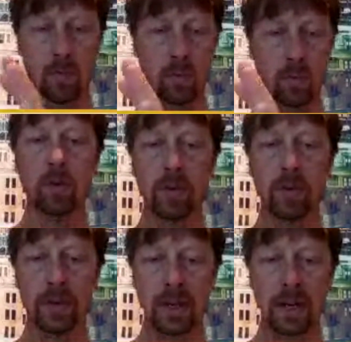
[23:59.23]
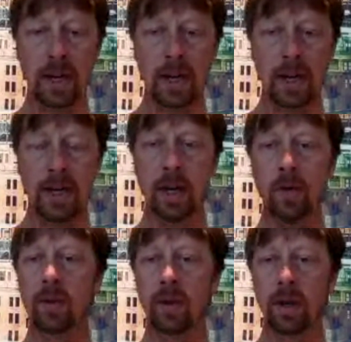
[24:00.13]
rules
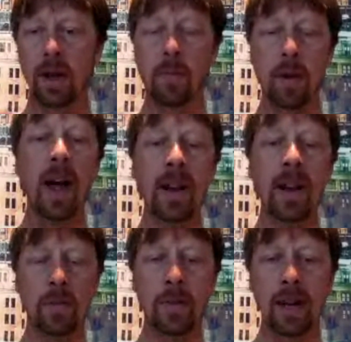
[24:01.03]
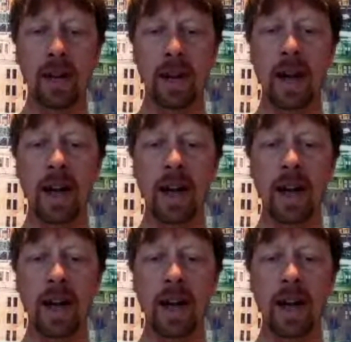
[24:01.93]
don't apply to me,